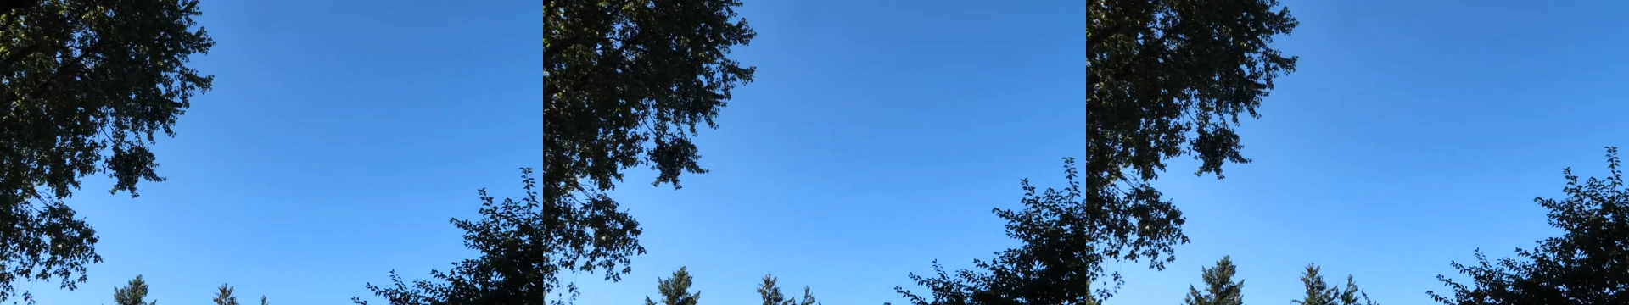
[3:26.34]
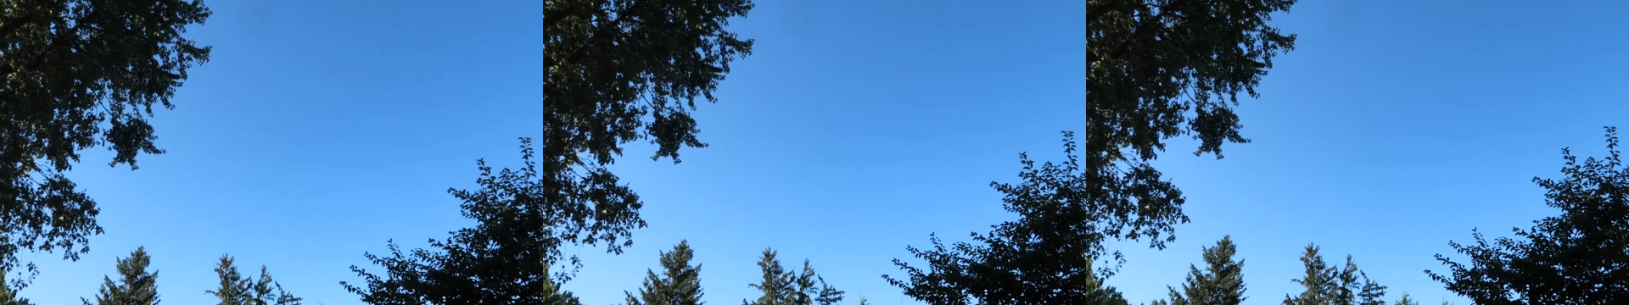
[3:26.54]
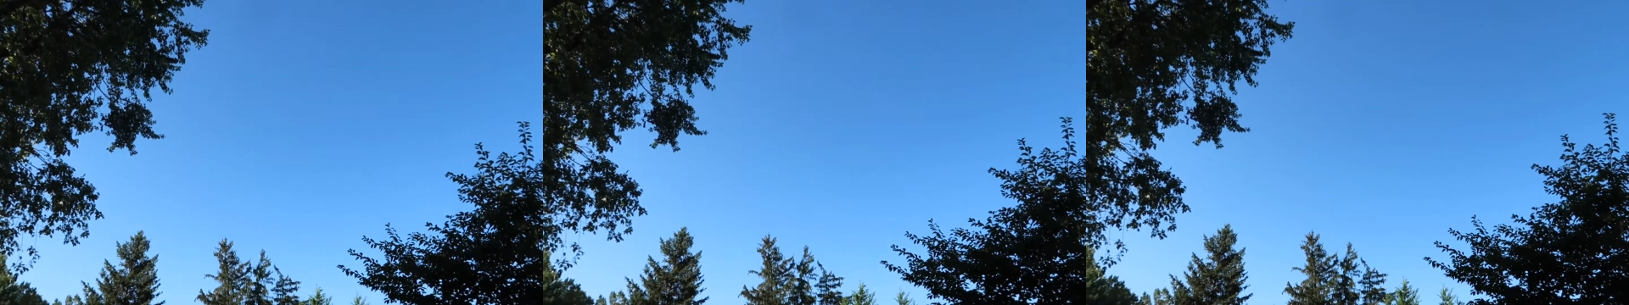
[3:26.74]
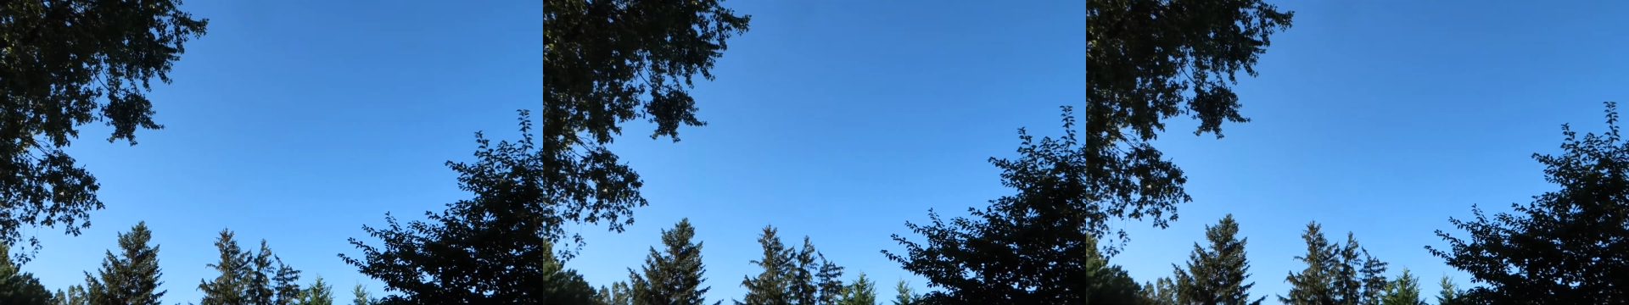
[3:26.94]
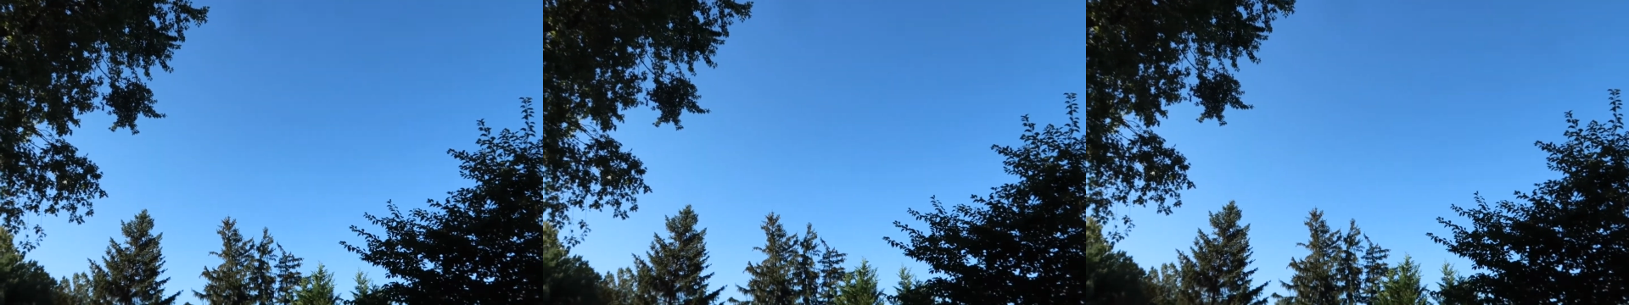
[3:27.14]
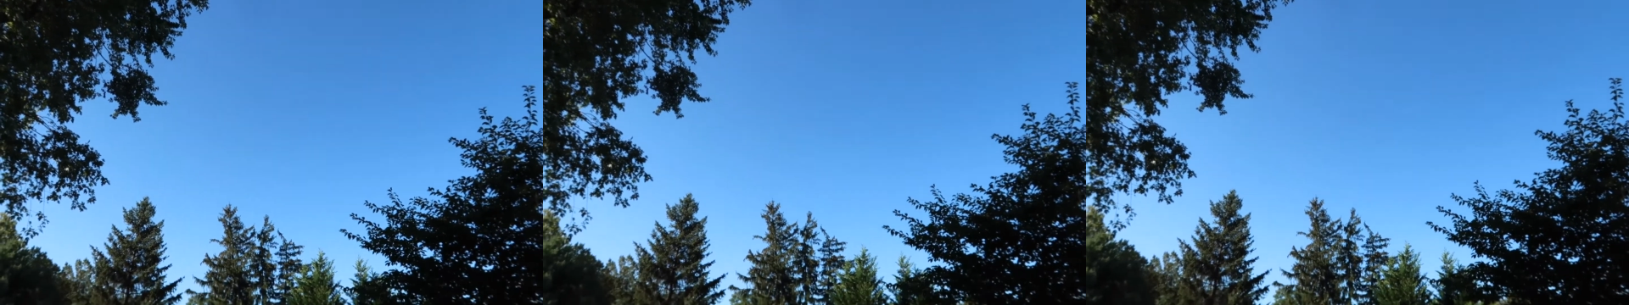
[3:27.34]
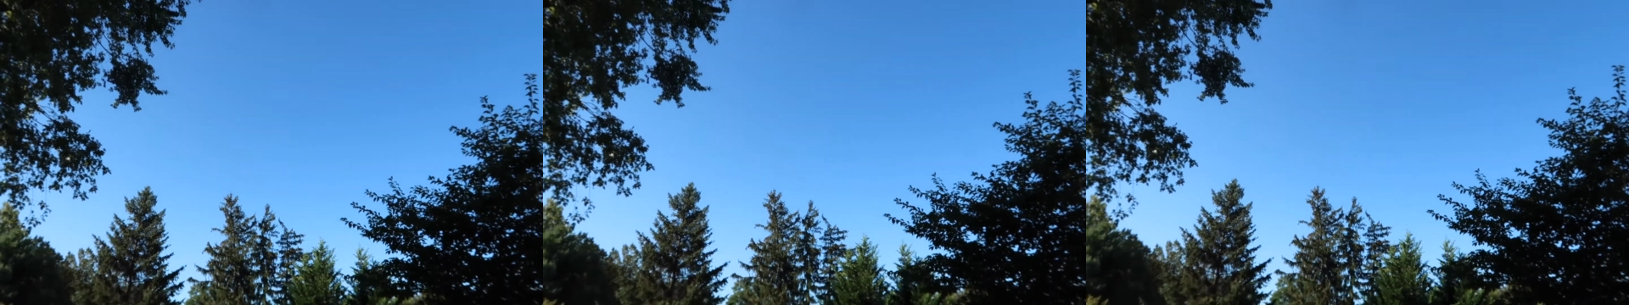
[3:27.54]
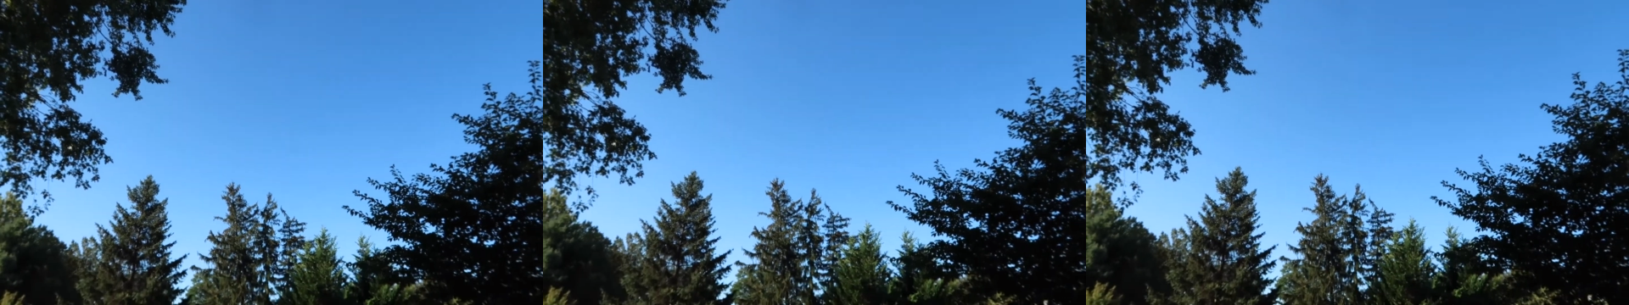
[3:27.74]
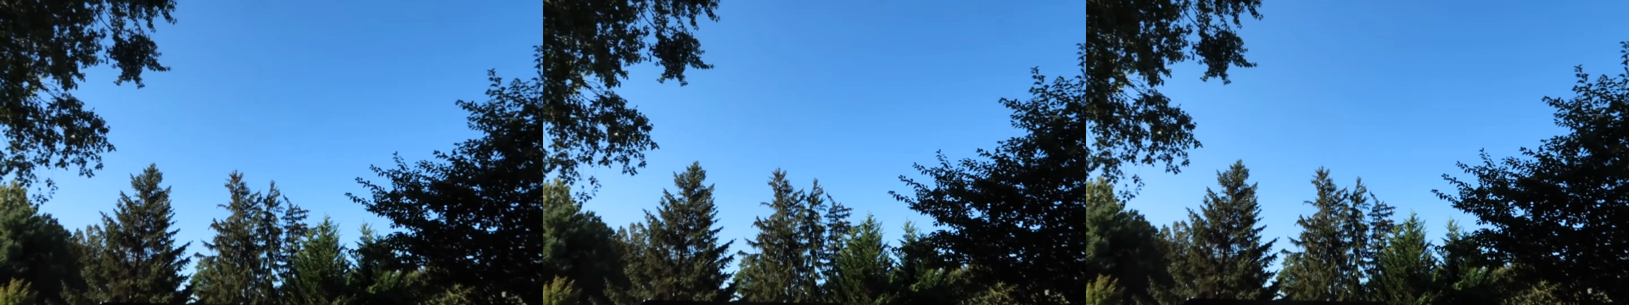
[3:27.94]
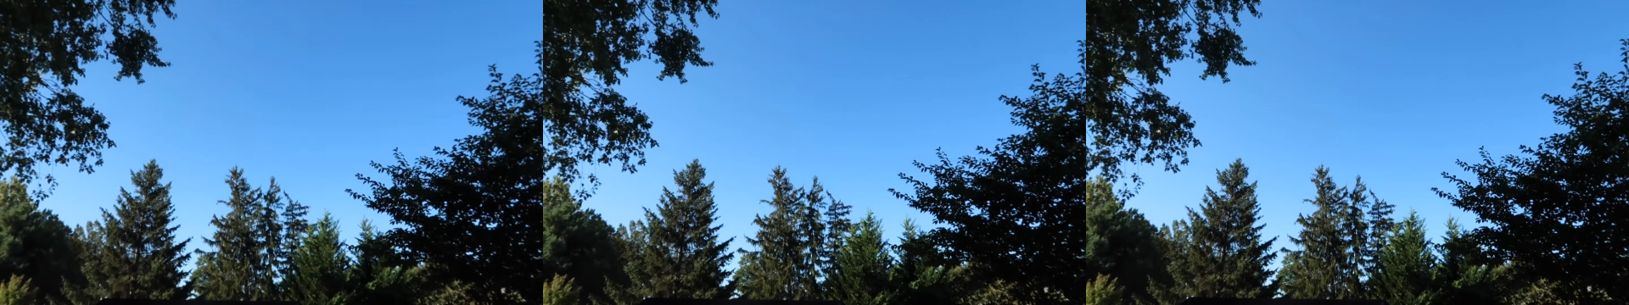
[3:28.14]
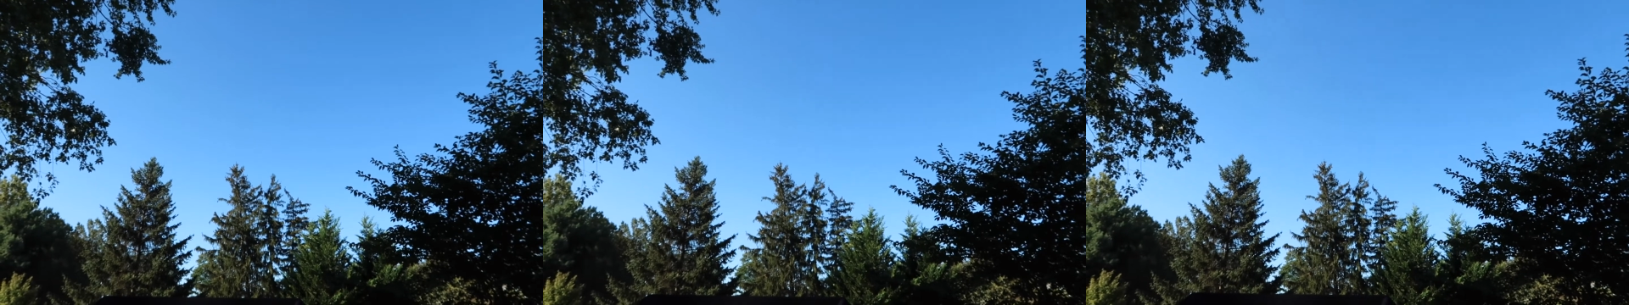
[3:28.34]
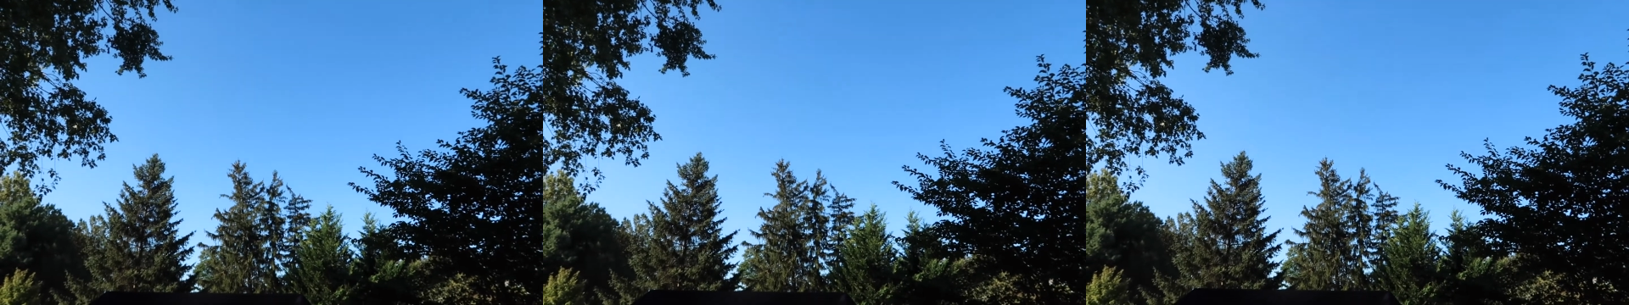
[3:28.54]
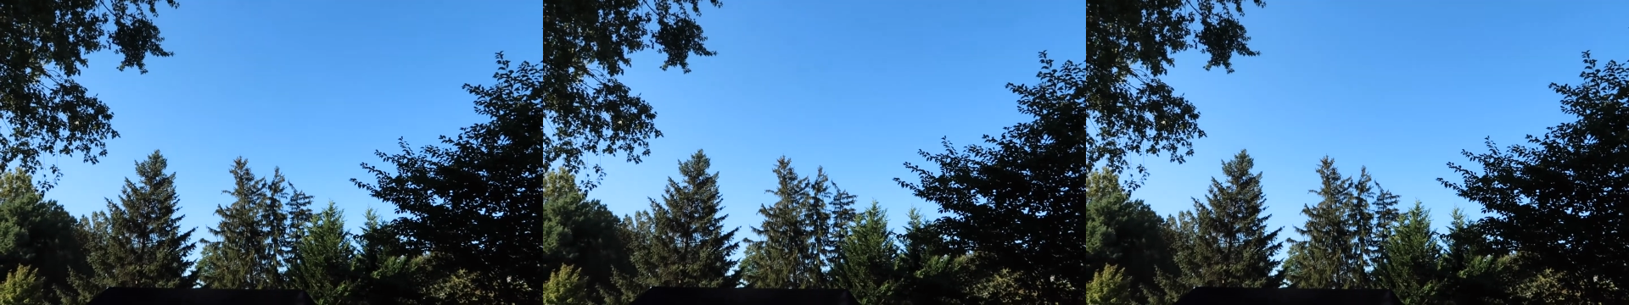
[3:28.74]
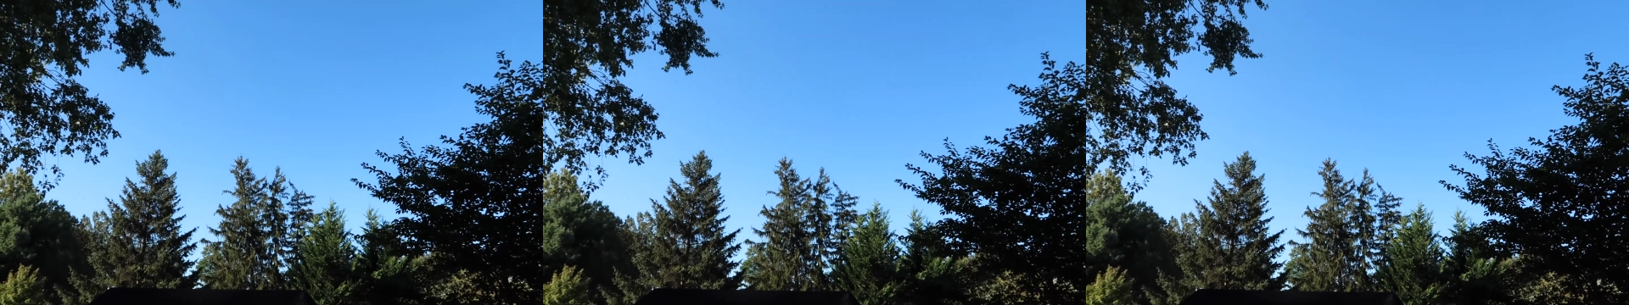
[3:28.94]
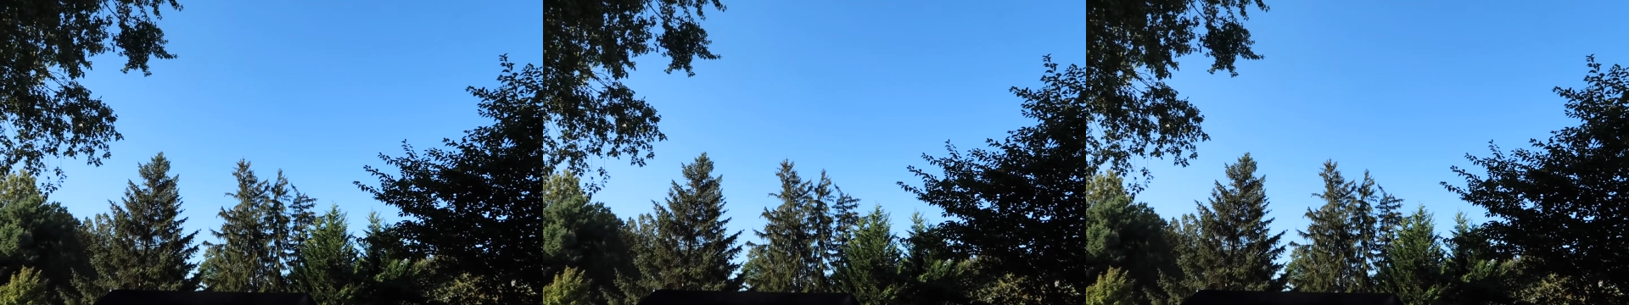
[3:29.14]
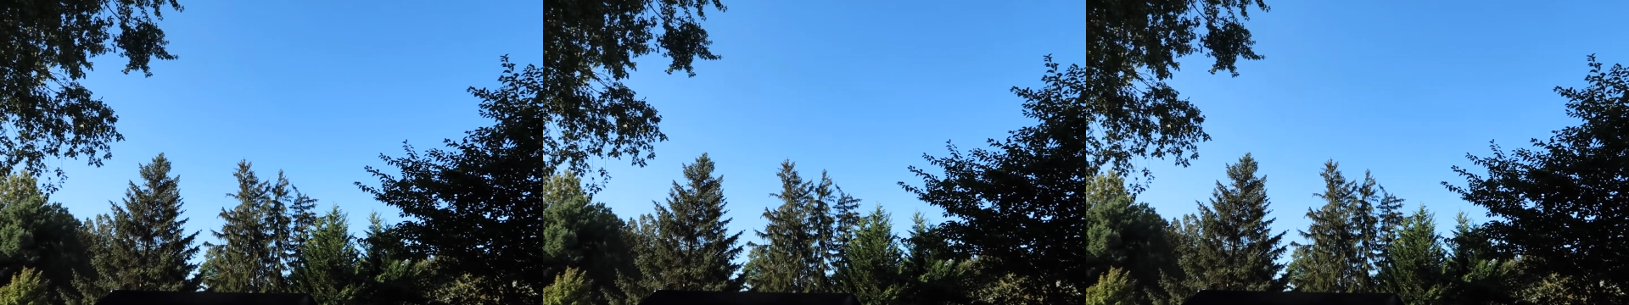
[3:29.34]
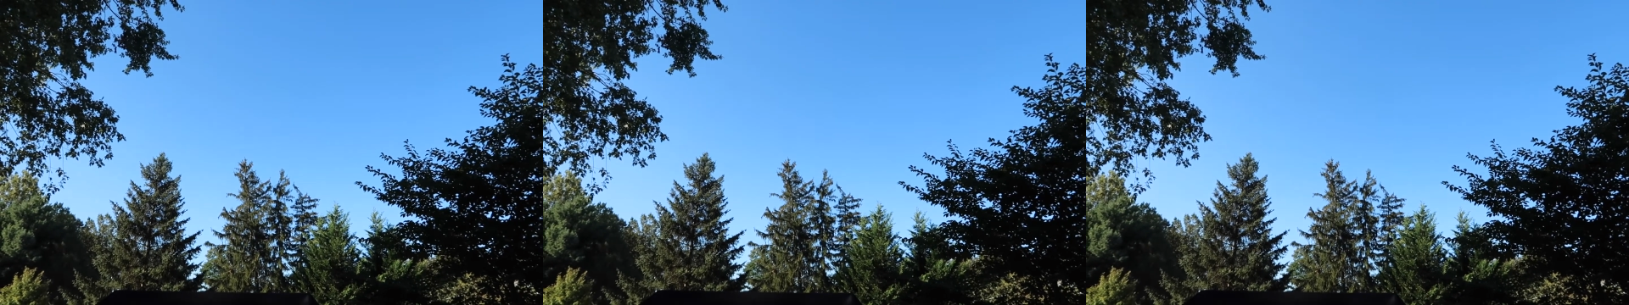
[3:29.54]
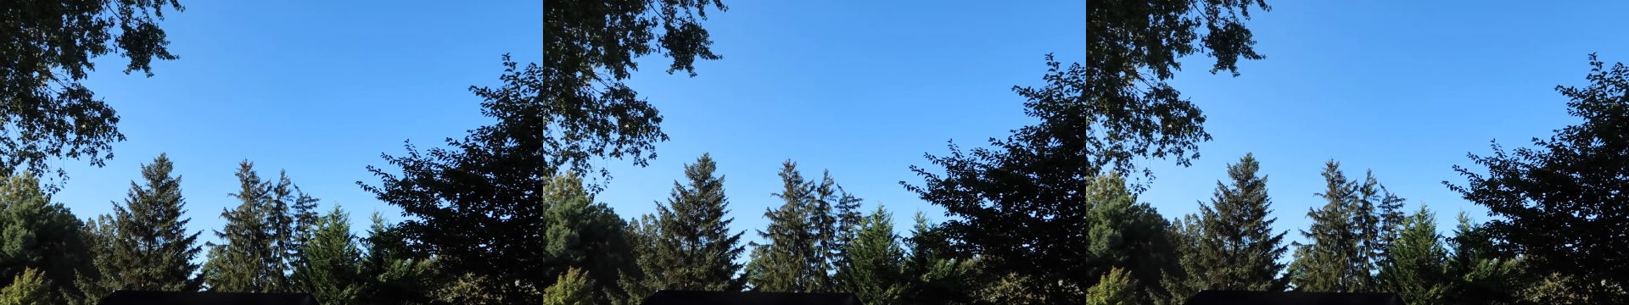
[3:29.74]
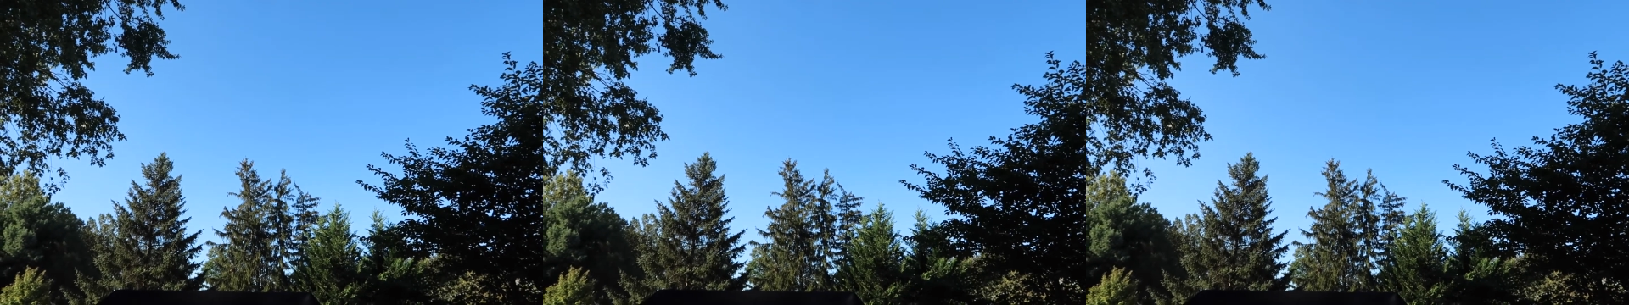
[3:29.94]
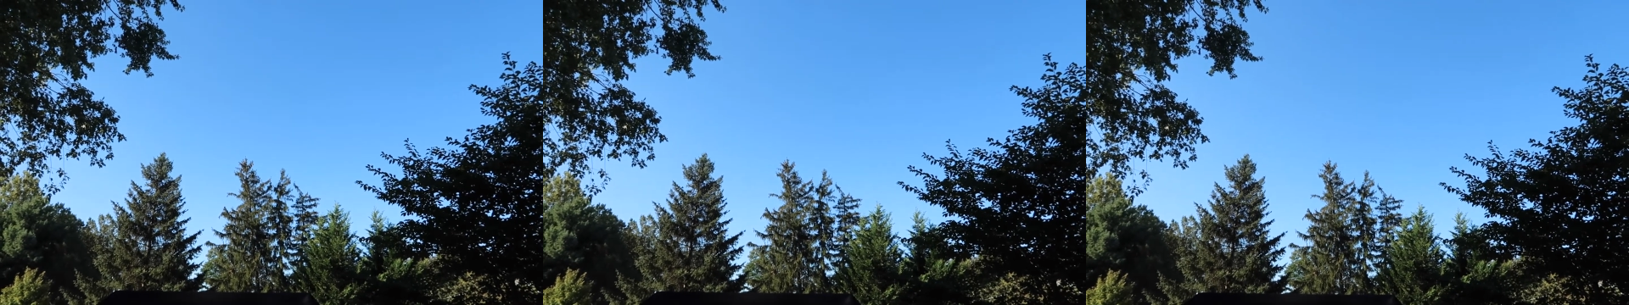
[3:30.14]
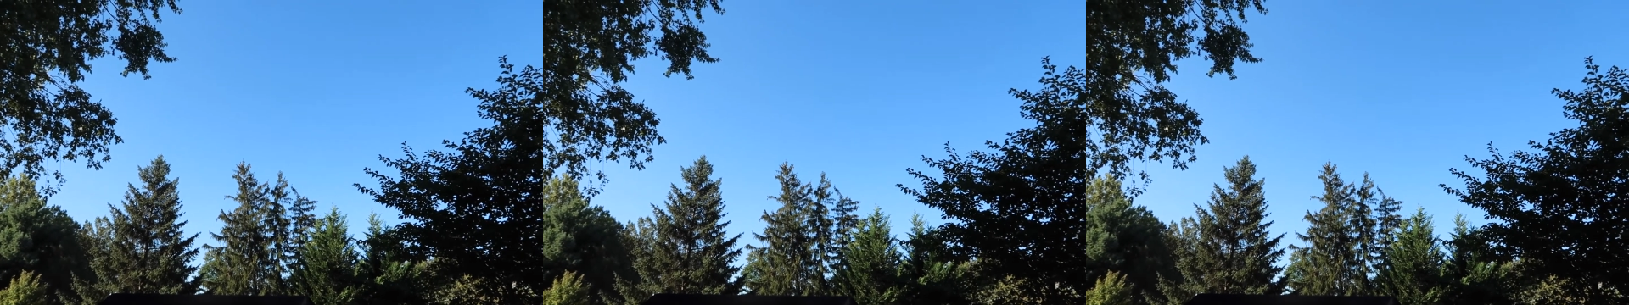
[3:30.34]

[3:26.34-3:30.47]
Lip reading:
(no speaker visible)